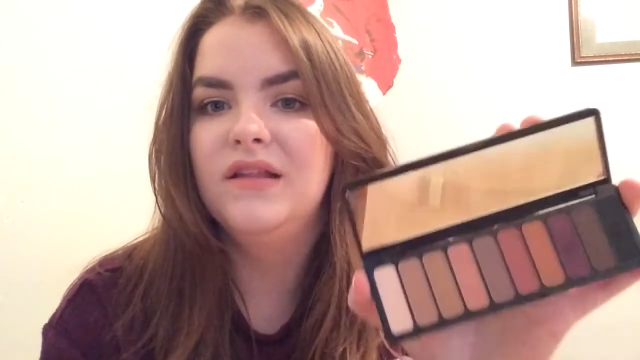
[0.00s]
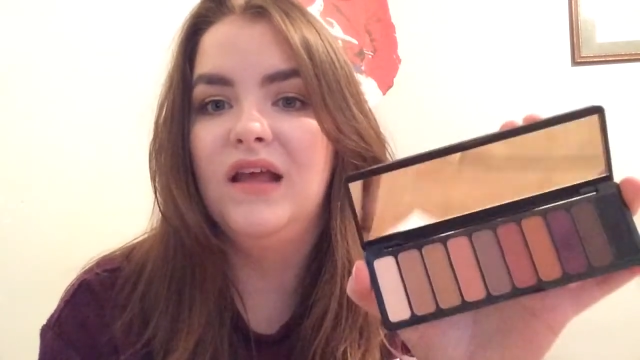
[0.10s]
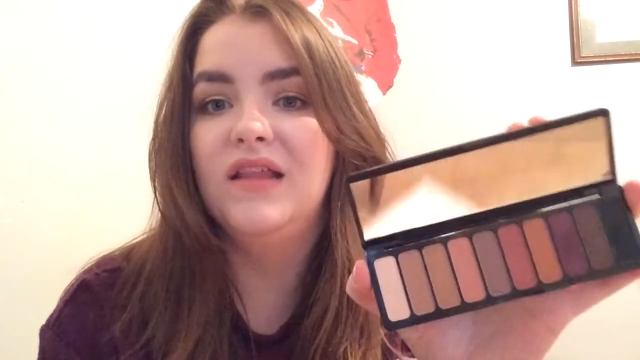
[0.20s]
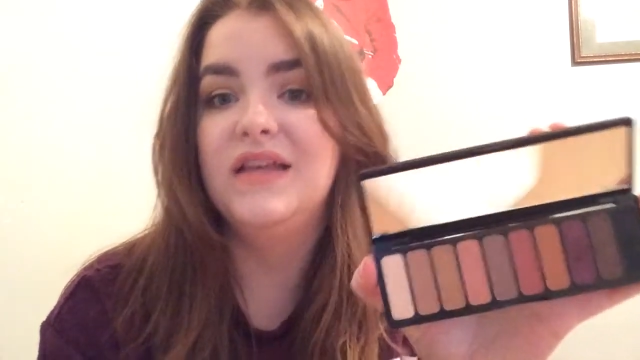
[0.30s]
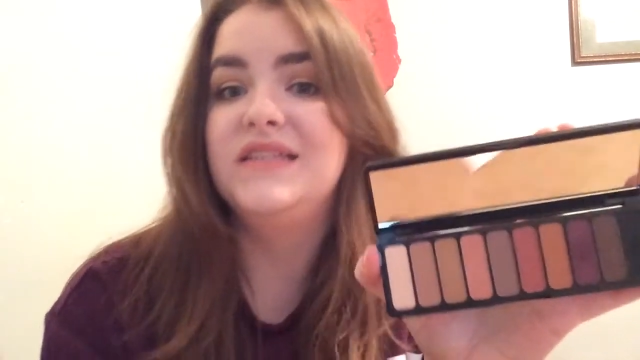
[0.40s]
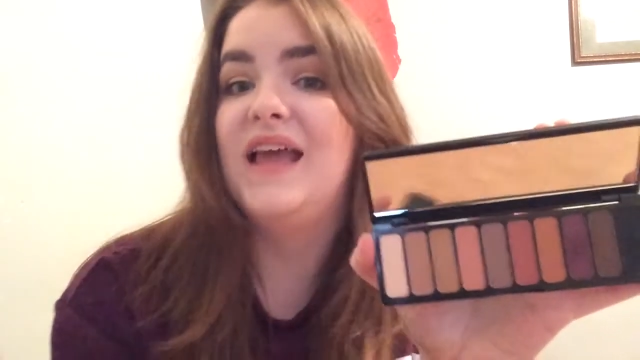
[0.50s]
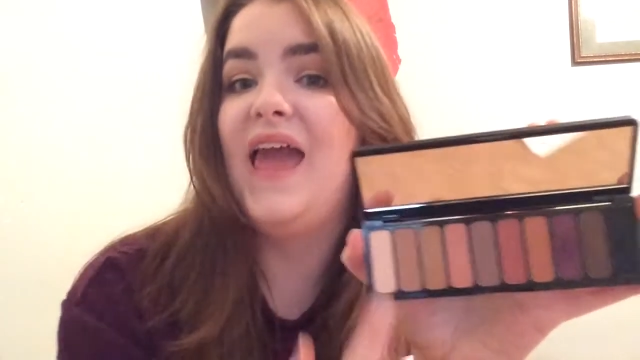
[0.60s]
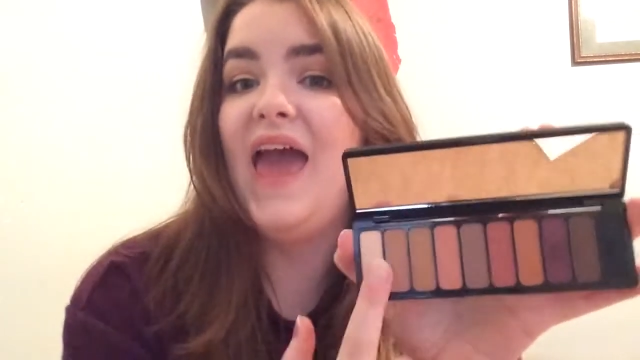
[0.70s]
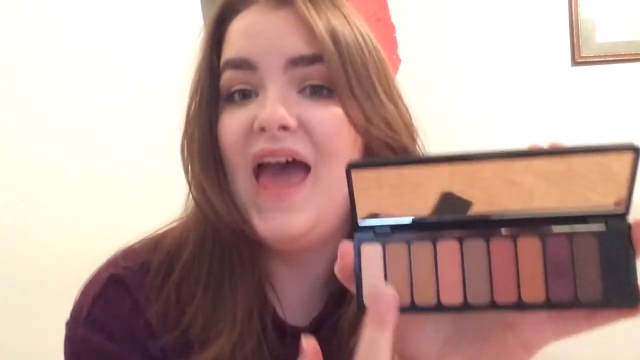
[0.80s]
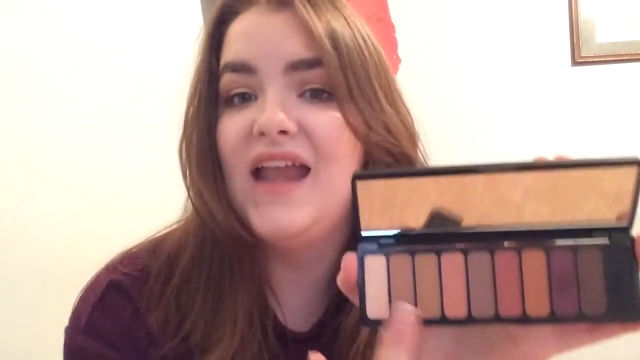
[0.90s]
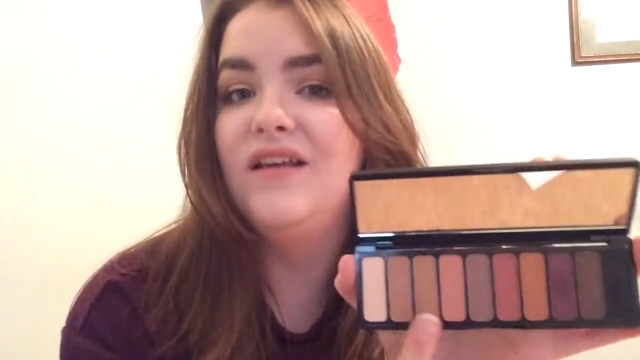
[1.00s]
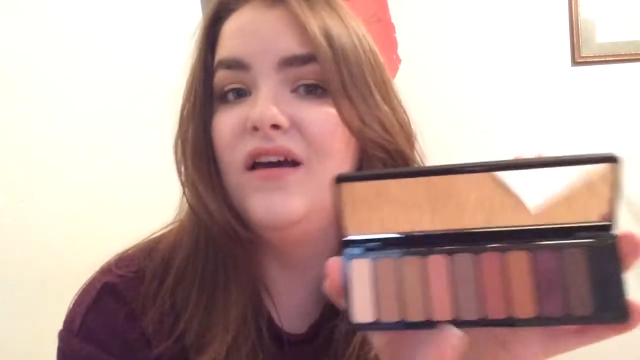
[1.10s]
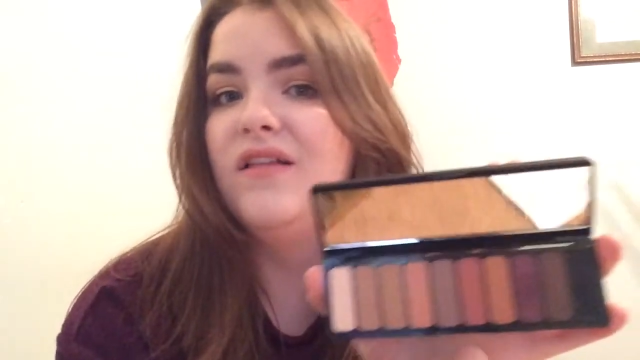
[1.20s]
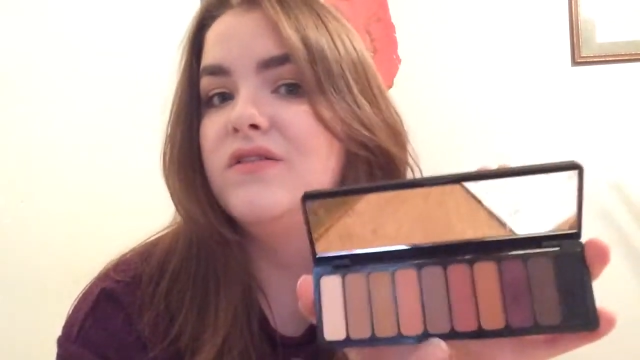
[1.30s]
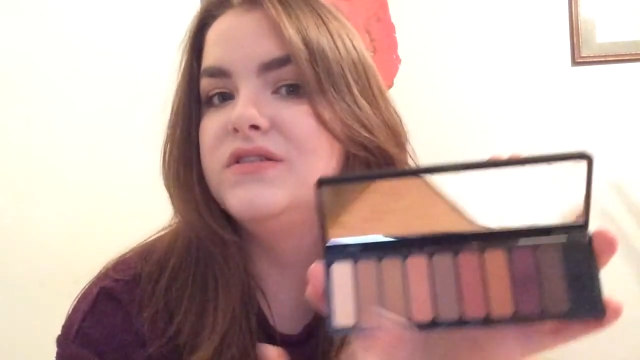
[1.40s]
unless I had
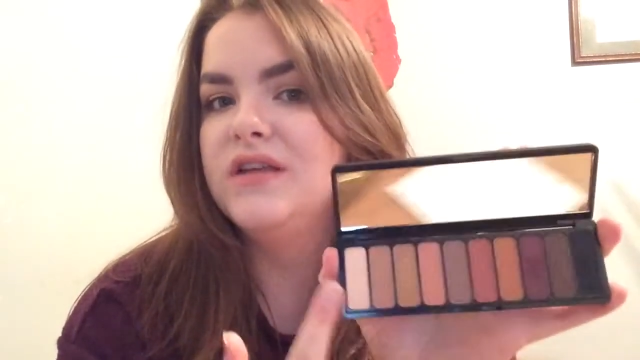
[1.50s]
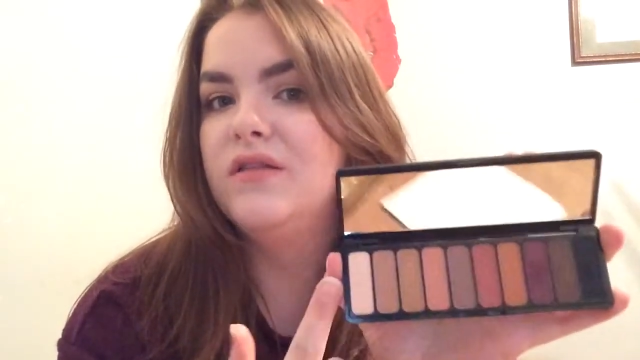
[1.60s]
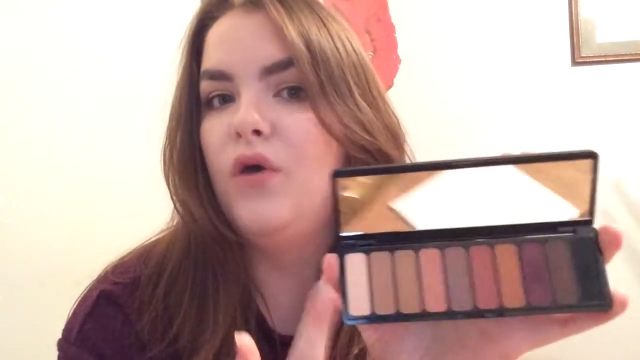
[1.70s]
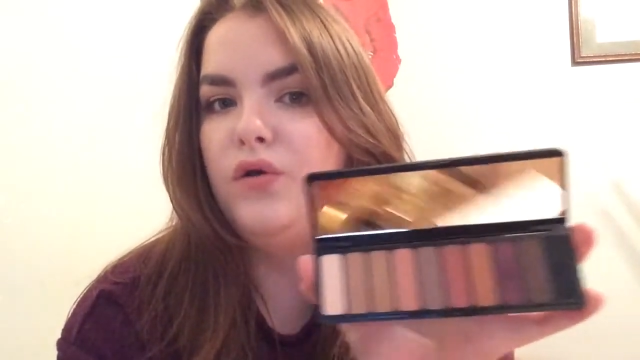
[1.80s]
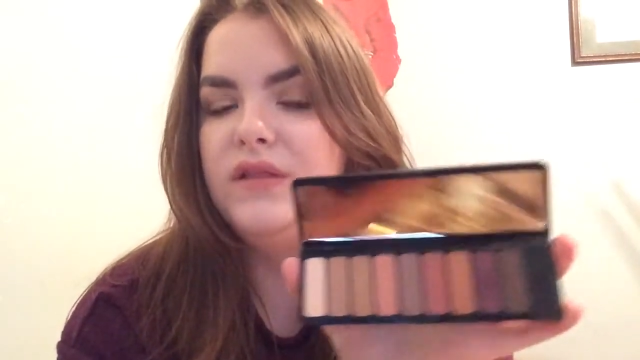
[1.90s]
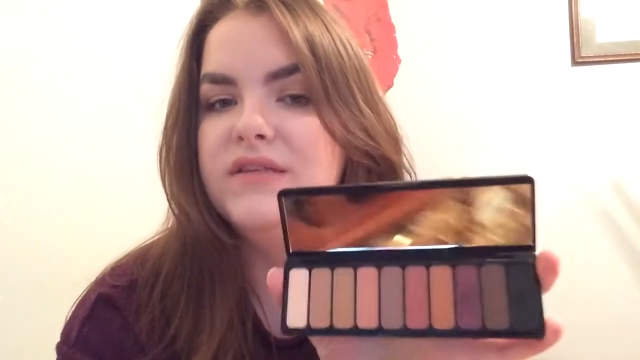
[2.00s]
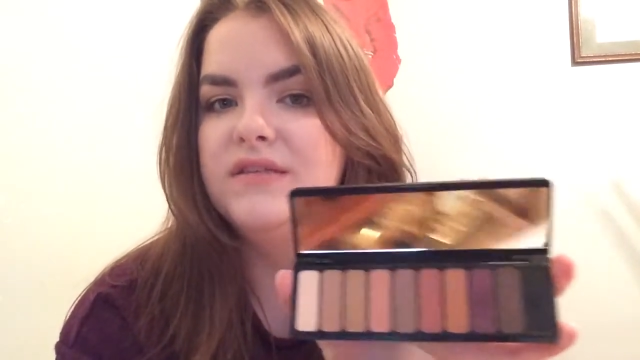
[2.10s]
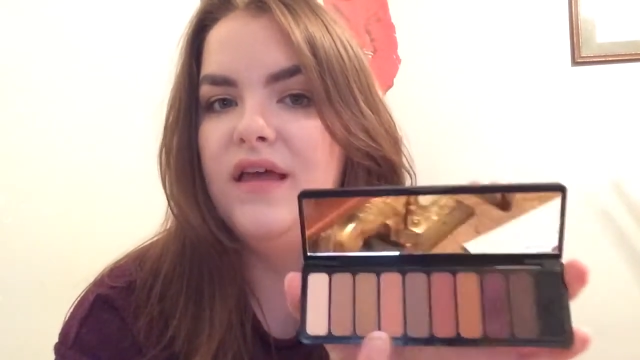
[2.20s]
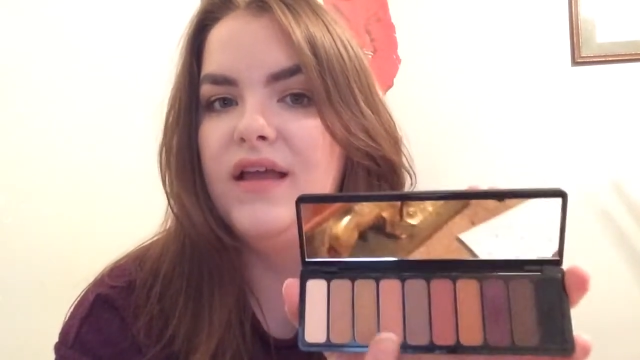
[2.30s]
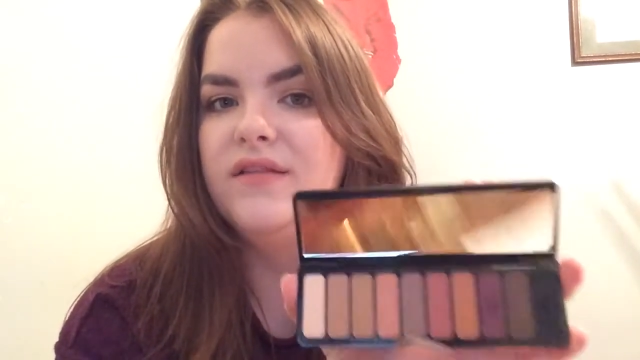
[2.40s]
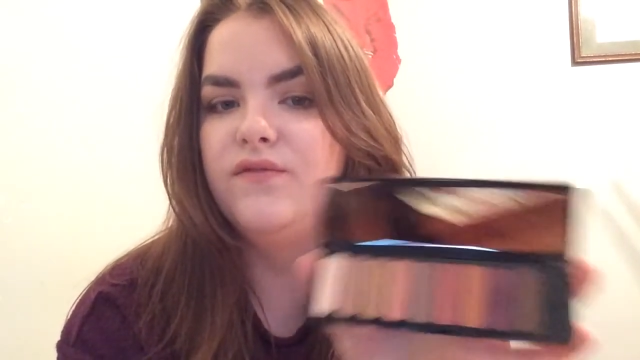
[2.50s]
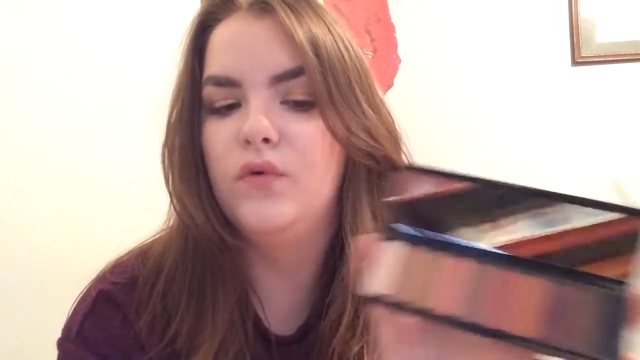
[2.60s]
colors along these lines, of